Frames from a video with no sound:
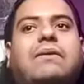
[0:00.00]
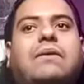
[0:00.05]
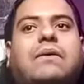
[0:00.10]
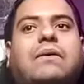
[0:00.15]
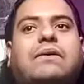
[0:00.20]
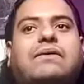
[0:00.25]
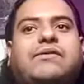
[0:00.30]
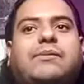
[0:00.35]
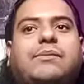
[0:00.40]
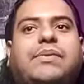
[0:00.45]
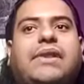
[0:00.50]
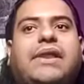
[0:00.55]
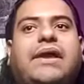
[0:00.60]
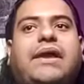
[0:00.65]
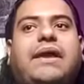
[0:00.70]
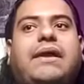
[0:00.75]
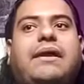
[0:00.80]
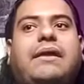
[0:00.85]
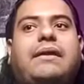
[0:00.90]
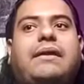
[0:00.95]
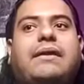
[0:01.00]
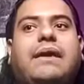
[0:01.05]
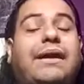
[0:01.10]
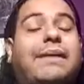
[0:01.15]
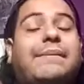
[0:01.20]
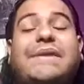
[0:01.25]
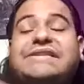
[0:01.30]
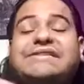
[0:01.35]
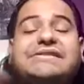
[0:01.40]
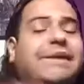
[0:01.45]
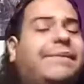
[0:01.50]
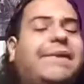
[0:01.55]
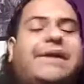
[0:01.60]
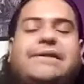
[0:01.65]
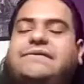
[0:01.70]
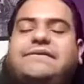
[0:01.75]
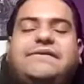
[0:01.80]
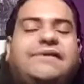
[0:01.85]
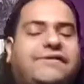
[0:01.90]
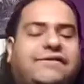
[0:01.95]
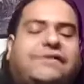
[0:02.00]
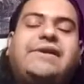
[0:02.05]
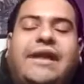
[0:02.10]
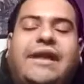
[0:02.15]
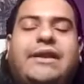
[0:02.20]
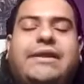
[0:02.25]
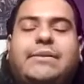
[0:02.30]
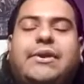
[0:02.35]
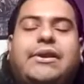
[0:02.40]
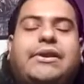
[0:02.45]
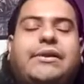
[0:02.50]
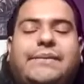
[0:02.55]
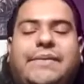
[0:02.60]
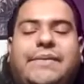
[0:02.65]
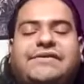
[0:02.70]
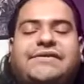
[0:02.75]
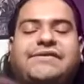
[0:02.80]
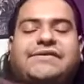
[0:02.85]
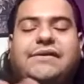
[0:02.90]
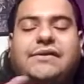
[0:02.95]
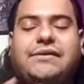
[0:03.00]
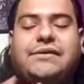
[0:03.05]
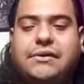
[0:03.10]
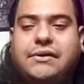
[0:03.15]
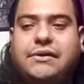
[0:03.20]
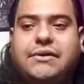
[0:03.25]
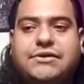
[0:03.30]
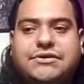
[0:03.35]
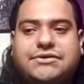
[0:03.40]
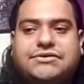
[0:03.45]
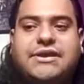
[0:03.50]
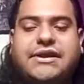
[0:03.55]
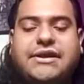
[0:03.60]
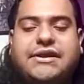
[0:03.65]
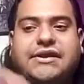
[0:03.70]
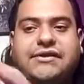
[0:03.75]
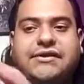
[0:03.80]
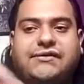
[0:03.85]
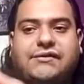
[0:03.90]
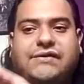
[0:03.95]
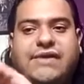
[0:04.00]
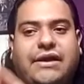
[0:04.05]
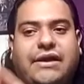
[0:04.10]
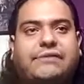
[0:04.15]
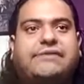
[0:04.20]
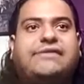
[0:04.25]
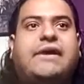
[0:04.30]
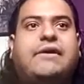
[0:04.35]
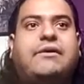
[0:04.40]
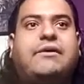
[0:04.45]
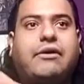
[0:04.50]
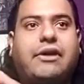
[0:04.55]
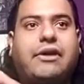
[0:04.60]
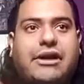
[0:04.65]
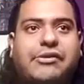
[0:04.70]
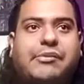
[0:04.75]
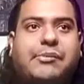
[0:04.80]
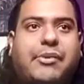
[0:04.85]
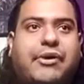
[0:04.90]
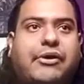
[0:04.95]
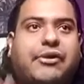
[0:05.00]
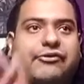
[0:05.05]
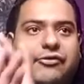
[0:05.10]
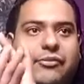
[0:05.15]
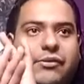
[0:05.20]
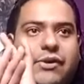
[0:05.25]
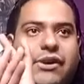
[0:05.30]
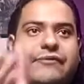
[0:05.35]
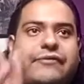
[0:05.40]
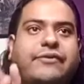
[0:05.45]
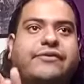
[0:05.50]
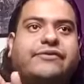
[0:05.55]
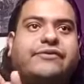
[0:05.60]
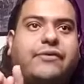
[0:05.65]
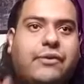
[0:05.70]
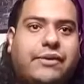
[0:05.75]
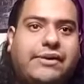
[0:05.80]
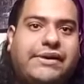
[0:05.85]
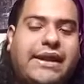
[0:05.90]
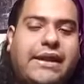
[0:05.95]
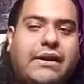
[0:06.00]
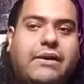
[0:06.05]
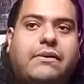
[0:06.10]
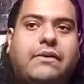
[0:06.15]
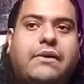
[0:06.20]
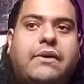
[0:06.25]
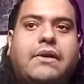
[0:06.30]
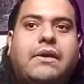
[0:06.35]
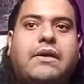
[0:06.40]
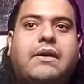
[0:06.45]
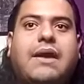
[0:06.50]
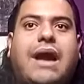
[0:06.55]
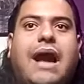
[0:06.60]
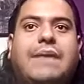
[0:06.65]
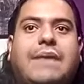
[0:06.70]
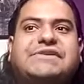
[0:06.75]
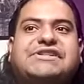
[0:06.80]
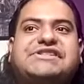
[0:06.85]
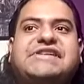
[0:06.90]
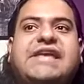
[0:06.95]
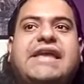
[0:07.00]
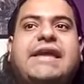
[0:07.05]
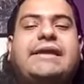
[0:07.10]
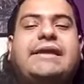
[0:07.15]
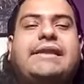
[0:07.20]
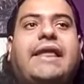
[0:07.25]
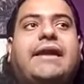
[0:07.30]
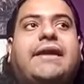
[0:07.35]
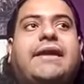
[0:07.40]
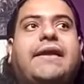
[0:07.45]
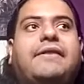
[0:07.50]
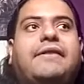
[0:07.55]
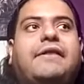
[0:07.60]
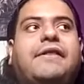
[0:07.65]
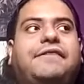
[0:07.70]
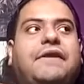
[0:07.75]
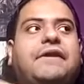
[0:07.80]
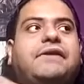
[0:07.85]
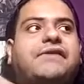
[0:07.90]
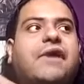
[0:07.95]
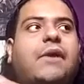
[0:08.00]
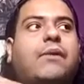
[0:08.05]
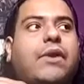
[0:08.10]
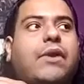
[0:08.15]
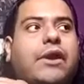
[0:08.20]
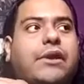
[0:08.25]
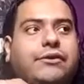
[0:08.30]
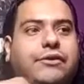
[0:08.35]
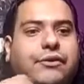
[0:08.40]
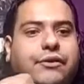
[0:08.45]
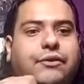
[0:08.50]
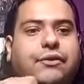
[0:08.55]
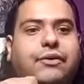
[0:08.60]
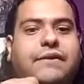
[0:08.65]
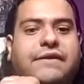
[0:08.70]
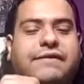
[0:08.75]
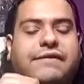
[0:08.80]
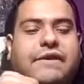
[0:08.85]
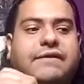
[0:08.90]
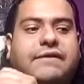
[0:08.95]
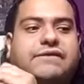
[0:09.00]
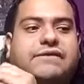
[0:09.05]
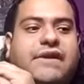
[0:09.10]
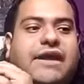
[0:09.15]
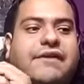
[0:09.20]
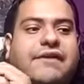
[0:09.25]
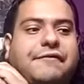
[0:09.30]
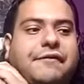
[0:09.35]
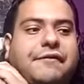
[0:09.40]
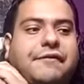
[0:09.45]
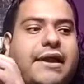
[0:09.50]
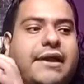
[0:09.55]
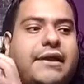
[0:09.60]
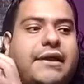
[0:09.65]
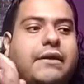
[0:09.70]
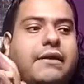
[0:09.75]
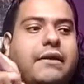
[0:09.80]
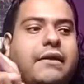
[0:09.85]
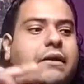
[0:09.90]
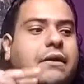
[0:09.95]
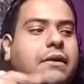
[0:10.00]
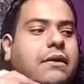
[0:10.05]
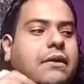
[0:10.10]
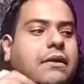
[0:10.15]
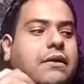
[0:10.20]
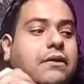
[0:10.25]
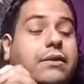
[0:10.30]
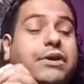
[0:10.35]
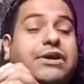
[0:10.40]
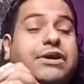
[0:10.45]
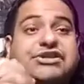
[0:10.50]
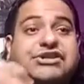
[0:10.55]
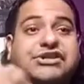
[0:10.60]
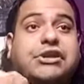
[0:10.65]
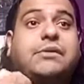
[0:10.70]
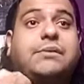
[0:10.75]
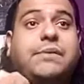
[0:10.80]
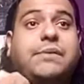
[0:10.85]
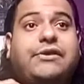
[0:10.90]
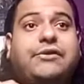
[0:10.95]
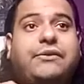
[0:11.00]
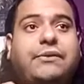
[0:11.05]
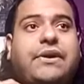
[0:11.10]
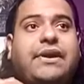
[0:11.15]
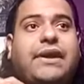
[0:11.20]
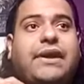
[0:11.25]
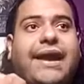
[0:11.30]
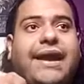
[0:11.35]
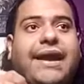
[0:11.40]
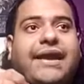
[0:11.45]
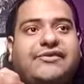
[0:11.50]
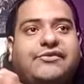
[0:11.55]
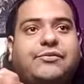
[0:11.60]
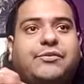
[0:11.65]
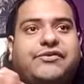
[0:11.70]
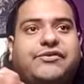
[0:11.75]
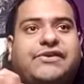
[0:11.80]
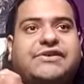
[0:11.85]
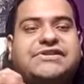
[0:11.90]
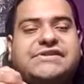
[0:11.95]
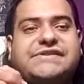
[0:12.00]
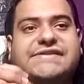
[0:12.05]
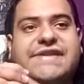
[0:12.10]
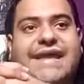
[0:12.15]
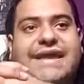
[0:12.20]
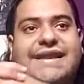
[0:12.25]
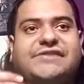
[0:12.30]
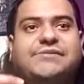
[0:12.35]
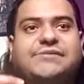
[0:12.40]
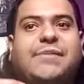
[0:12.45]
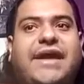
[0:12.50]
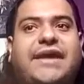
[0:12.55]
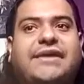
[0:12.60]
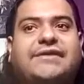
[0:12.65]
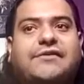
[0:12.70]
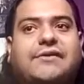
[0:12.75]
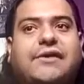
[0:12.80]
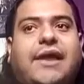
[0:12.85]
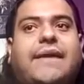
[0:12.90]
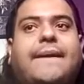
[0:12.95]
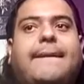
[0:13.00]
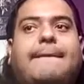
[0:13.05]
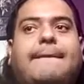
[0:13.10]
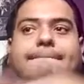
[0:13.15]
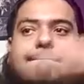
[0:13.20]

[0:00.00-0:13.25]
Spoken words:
or to play, and I'm not dissing anybody. I'm not trying to diss downtown or any of the bars or whatever is going down. I'm just saying like the things I want to do and the things that I feel like we should be doing as musicians and as bands are like